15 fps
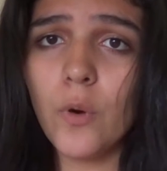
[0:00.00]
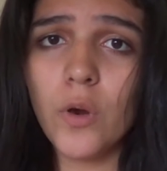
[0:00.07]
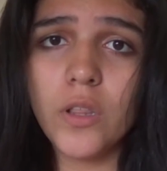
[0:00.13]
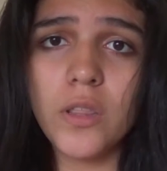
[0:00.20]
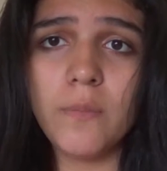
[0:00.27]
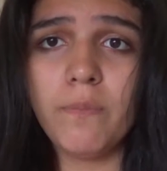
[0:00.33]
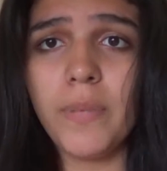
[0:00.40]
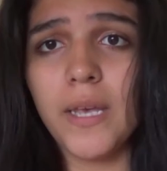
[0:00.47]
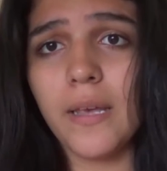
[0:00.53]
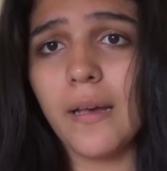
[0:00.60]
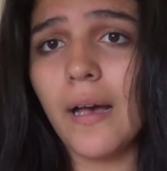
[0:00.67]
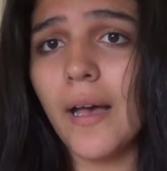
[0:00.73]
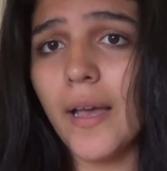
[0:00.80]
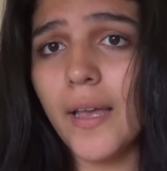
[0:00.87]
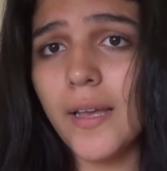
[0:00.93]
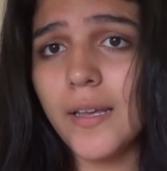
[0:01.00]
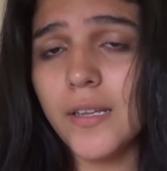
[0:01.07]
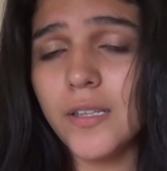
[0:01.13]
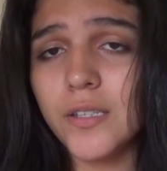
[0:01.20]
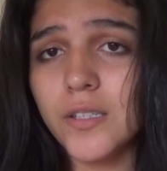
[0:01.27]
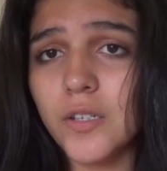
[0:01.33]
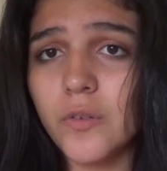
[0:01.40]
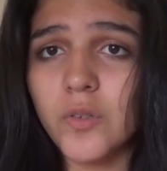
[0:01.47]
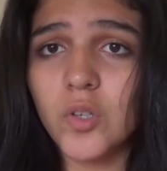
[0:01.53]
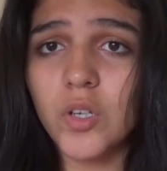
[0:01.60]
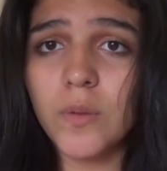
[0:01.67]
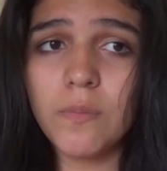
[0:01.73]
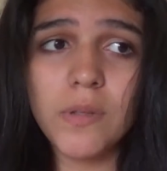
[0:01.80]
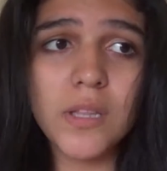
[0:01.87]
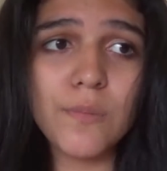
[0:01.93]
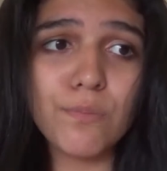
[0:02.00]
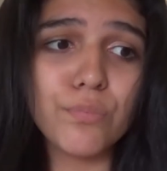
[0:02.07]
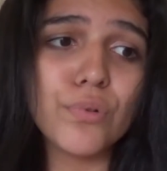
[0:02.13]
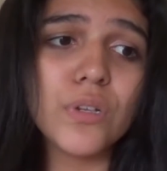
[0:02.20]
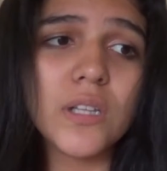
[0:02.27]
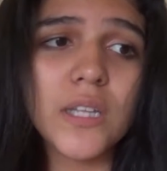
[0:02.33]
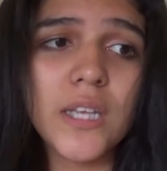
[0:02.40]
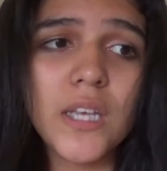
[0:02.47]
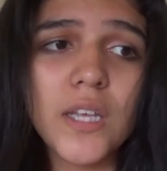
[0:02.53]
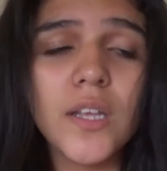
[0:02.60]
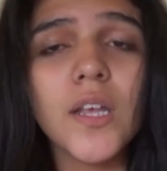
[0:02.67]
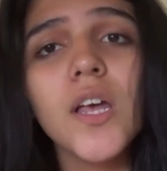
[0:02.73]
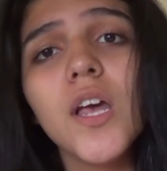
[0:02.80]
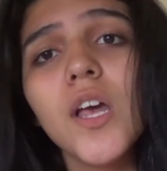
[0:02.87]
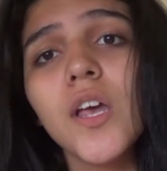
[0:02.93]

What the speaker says: or the big guys, they're always gonna be the bully.